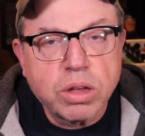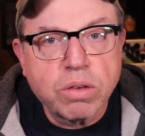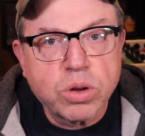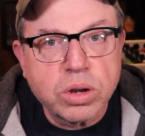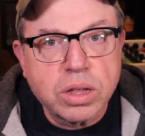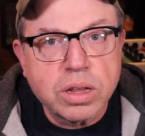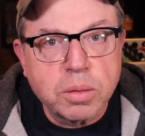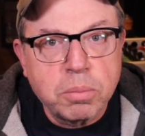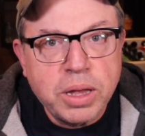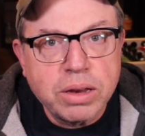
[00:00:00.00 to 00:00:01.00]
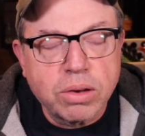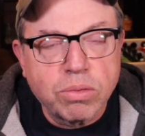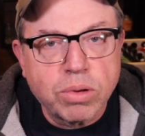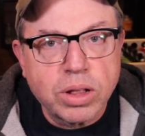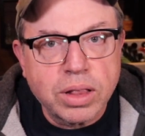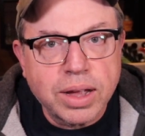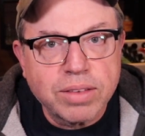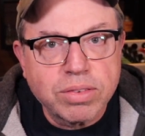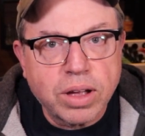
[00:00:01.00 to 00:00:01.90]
you're ever going to get to meet in real life,